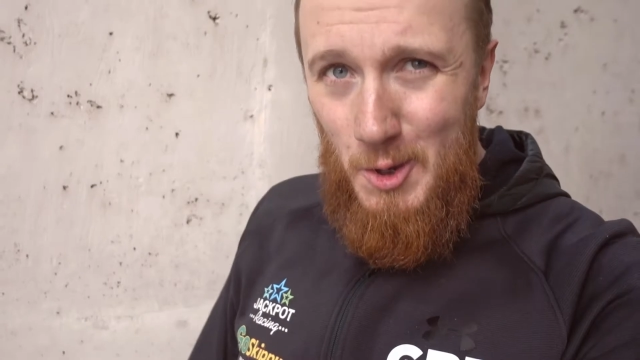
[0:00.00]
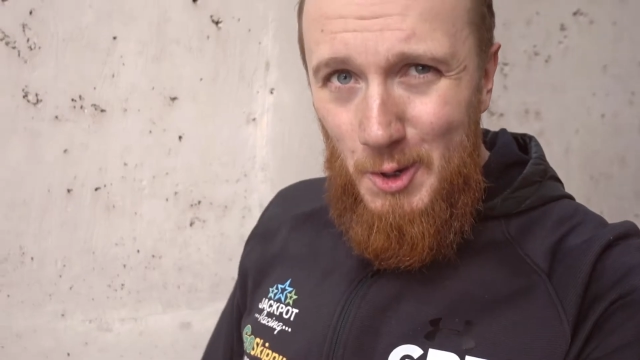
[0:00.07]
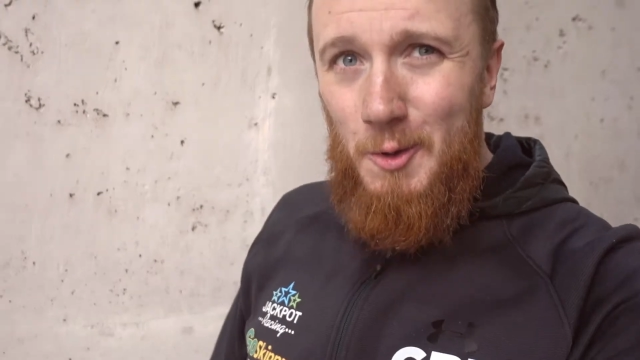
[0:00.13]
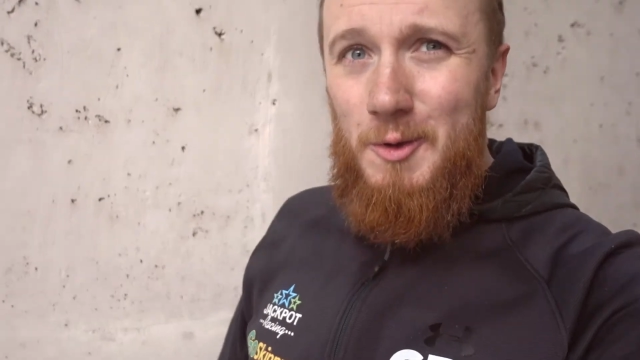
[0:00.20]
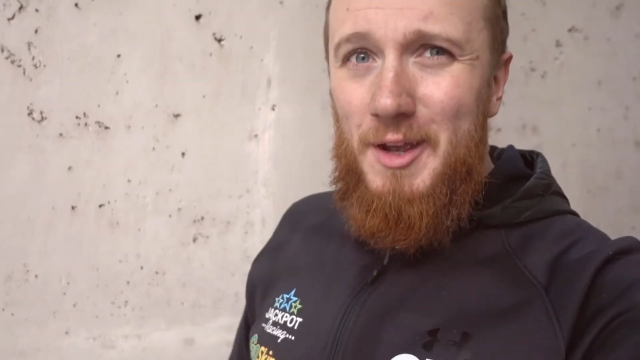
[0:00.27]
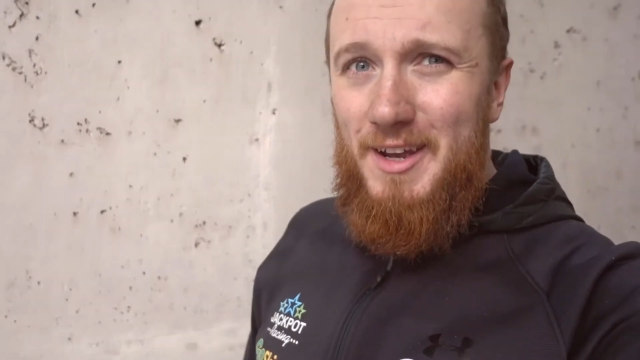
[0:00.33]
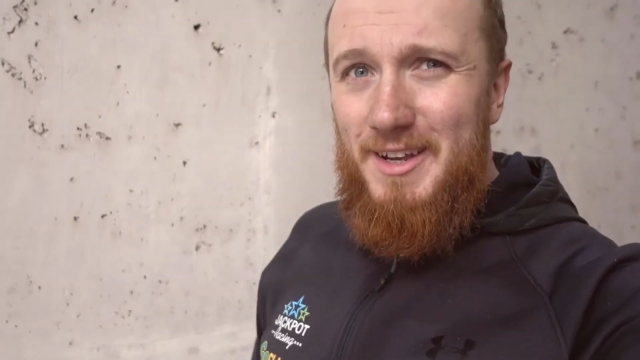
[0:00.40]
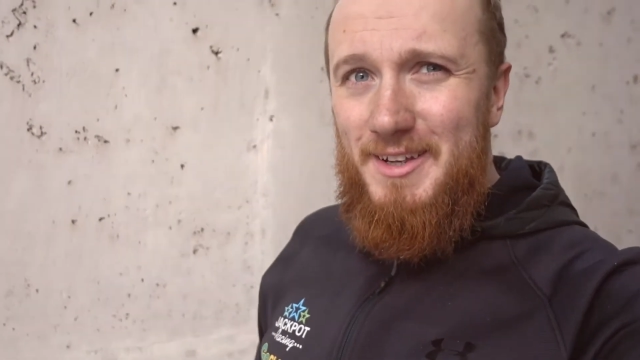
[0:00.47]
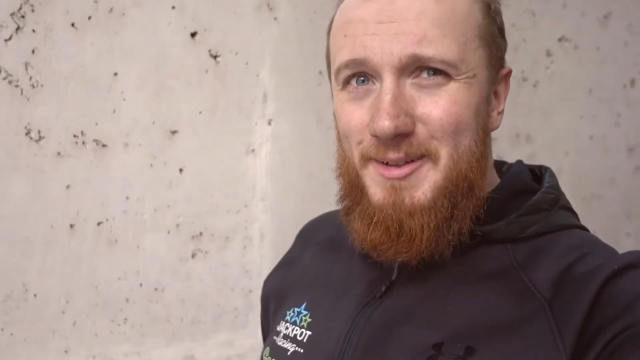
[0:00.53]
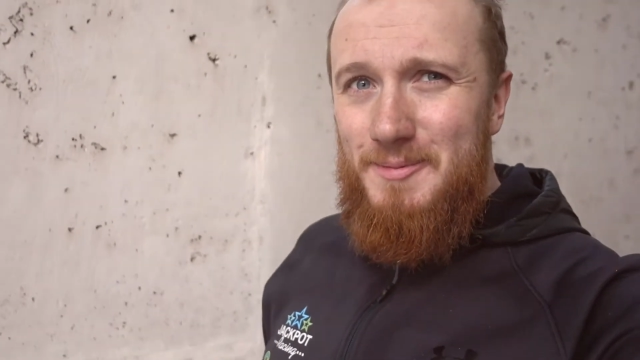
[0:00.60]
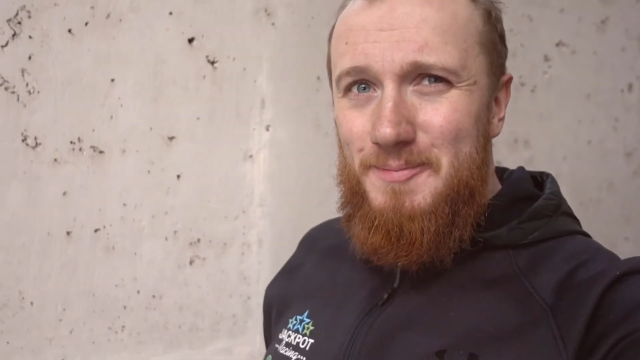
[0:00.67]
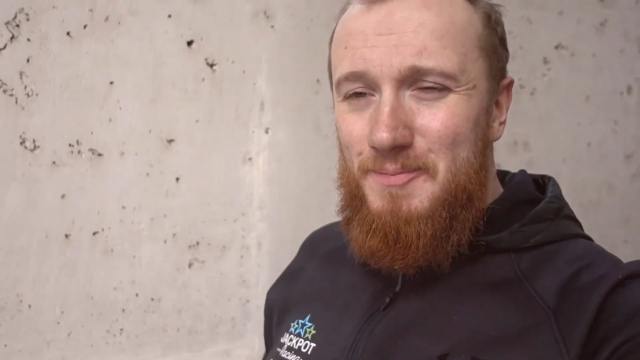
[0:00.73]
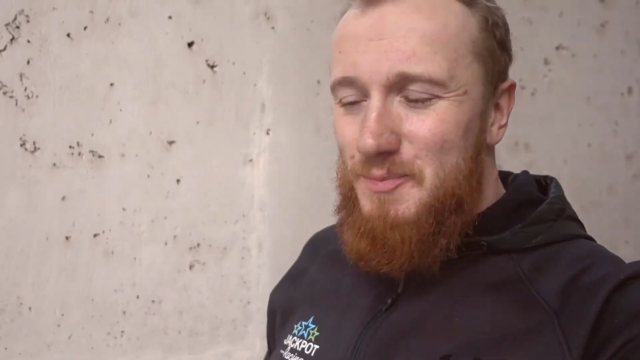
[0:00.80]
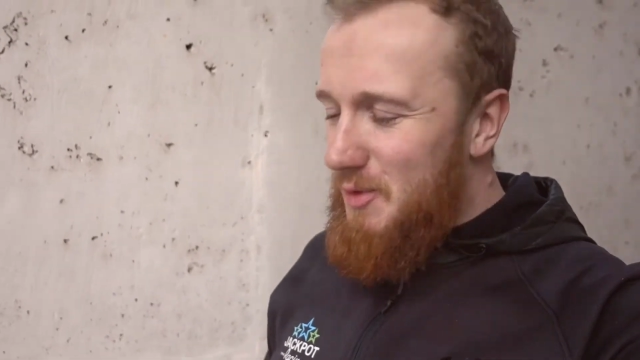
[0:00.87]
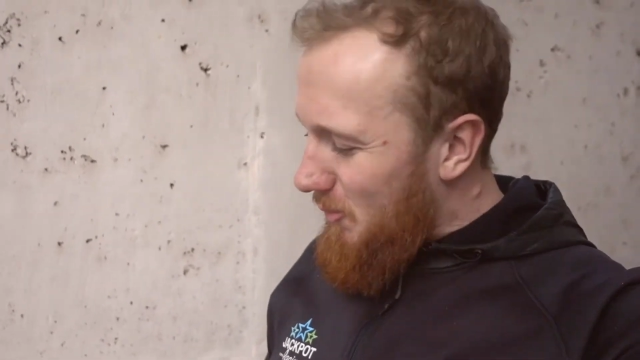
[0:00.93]
Okay,
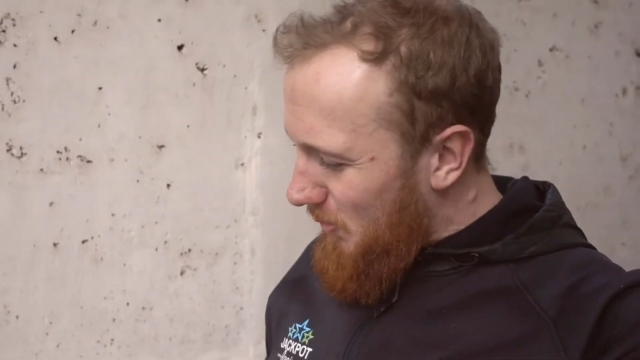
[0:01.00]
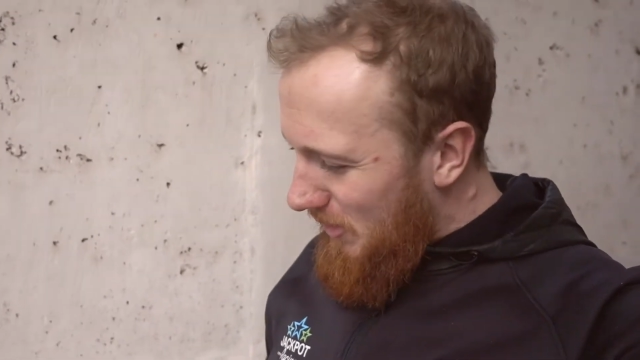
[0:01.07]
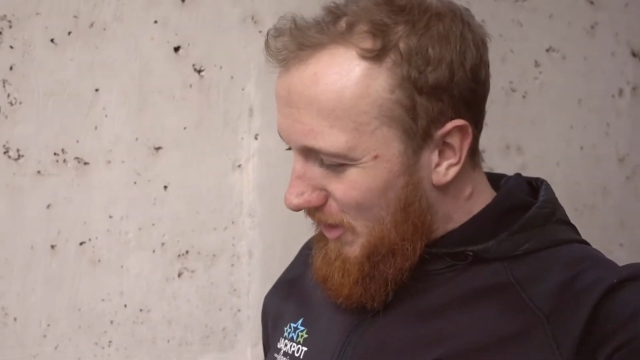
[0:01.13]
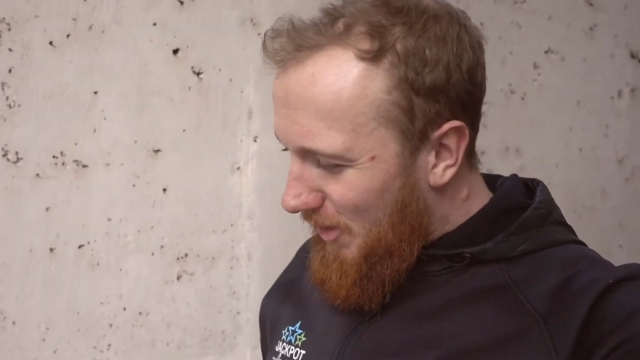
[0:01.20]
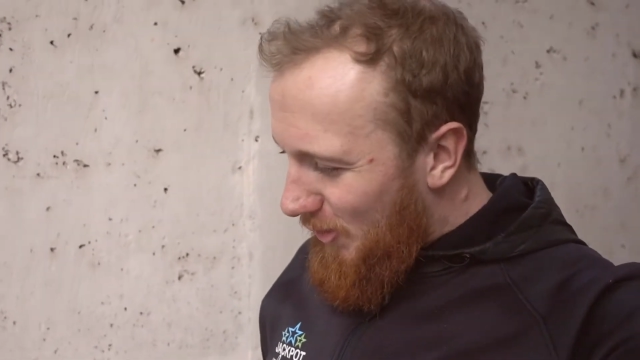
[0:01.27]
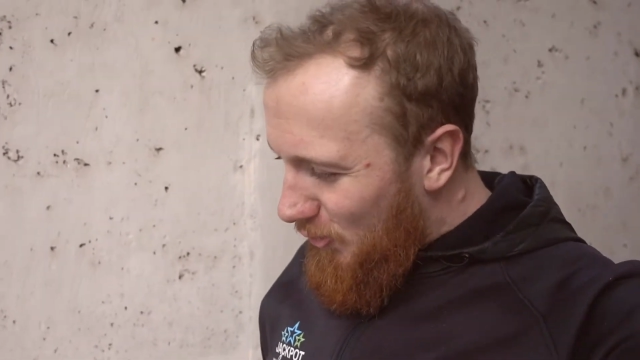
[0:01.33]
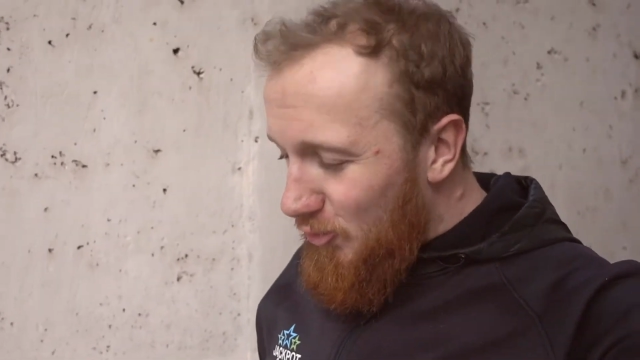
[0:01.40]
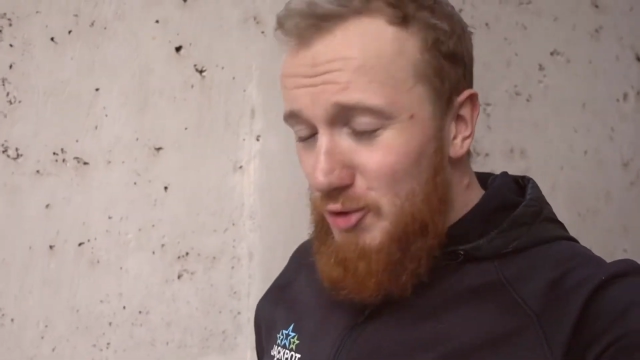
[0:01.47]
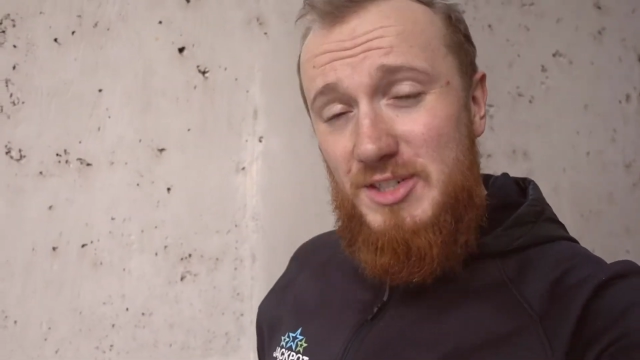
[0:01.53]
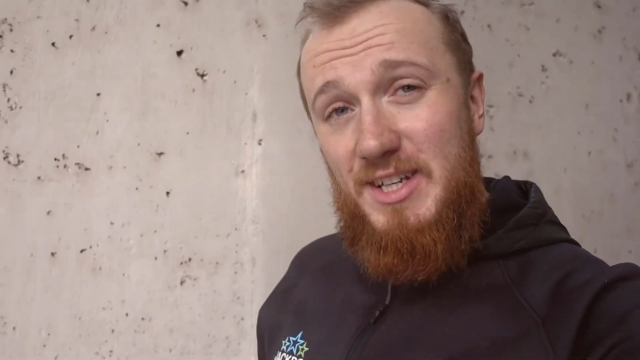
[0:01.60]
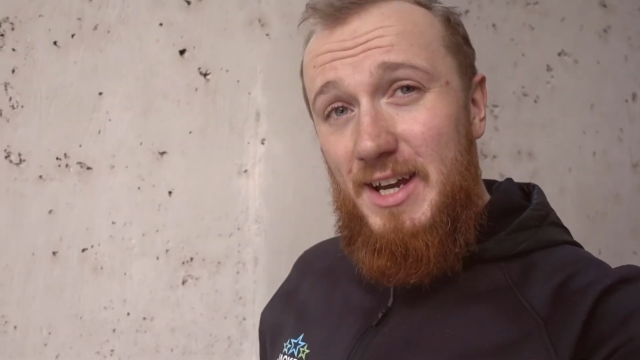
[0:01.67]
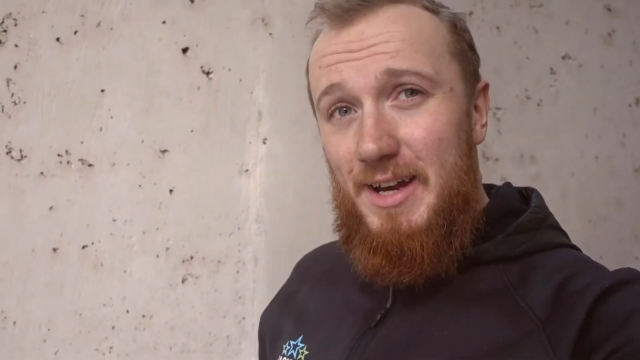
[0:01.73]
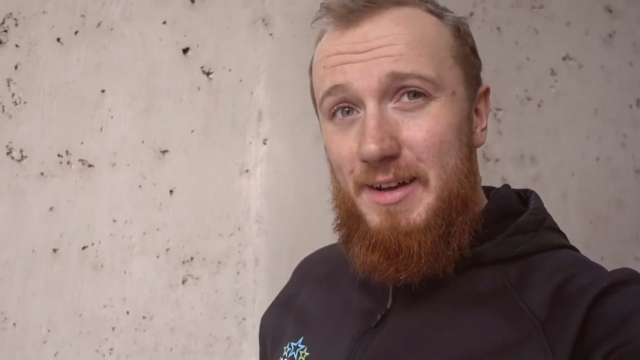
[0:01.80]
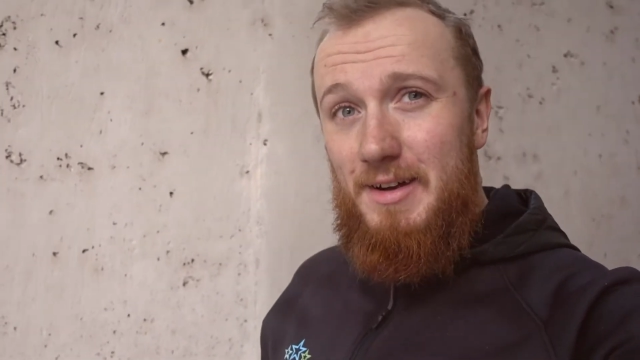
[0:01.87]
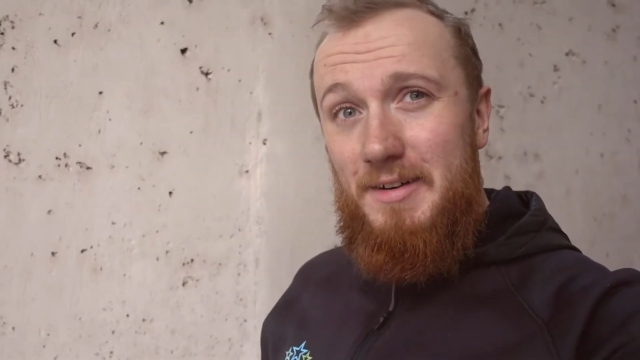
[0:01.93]
we are all
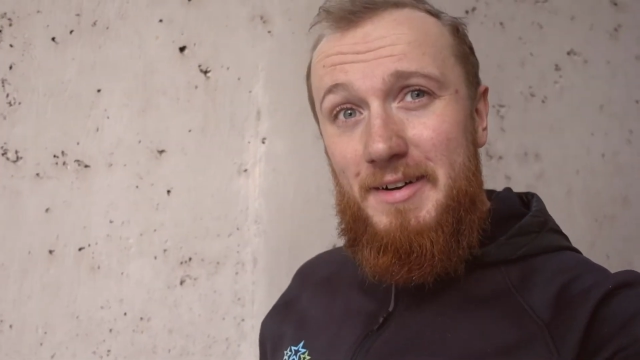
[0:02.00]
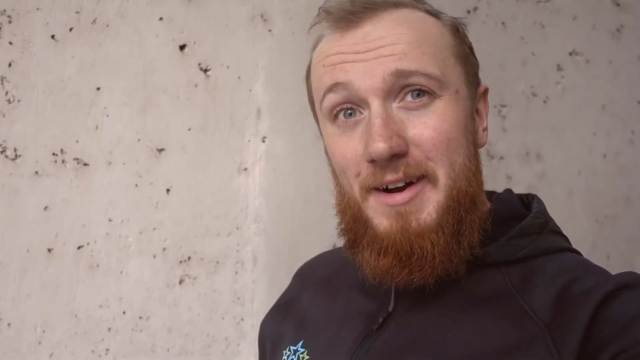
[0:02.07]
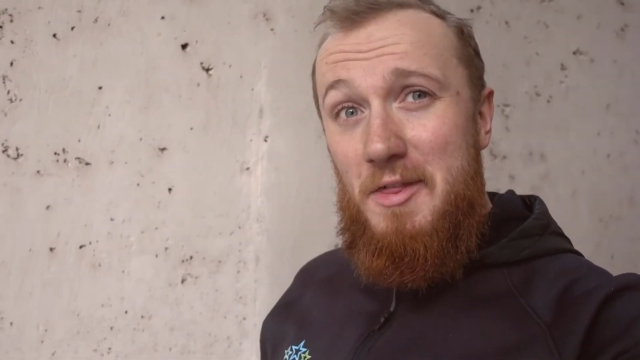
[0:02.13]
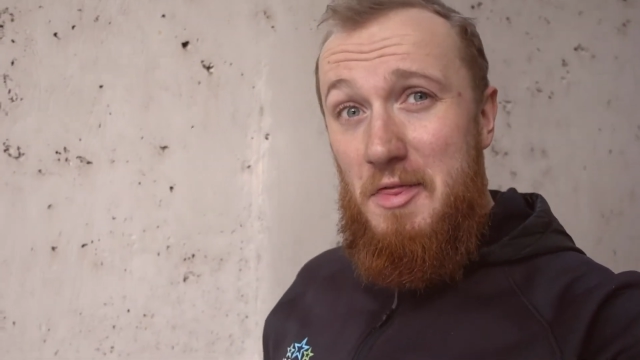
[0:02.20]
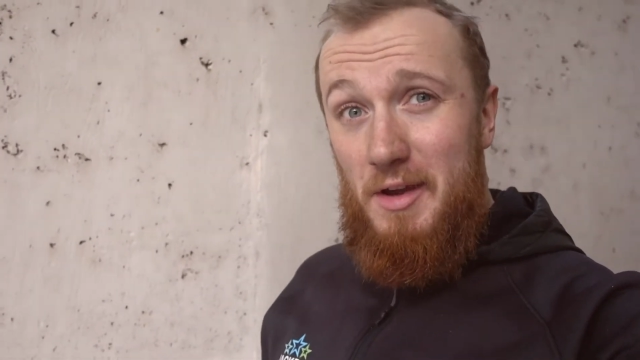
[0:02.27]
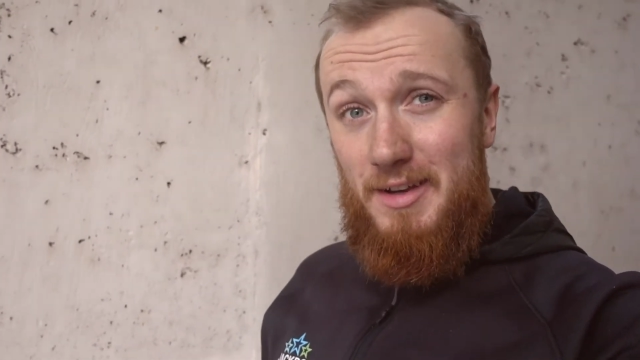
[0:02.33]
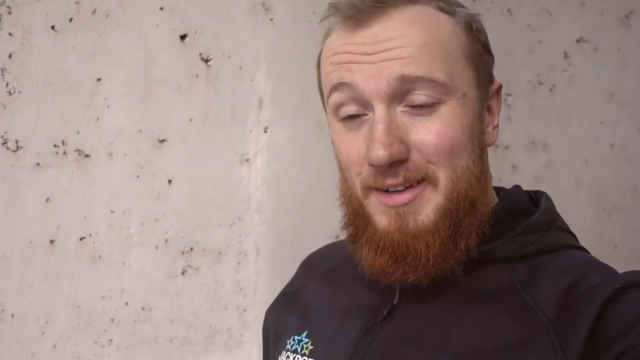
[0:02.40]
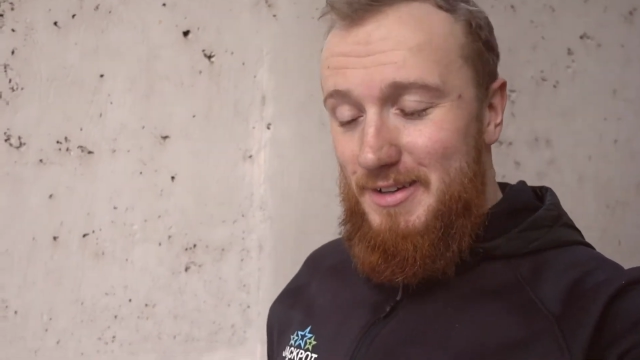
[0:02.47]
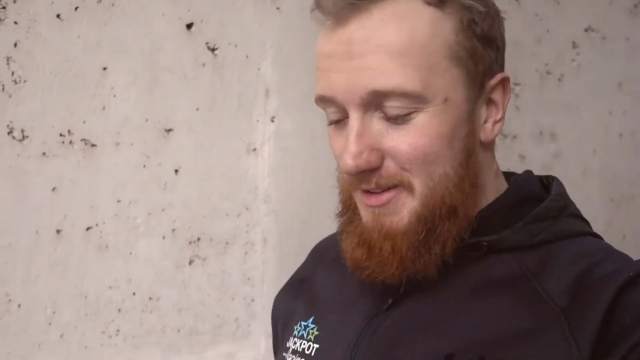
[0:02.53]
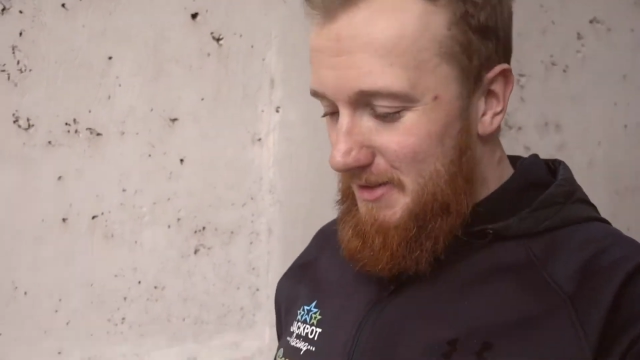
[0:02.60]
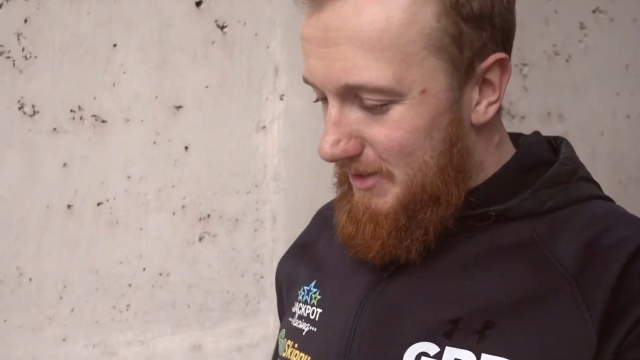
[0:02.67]
set, I think.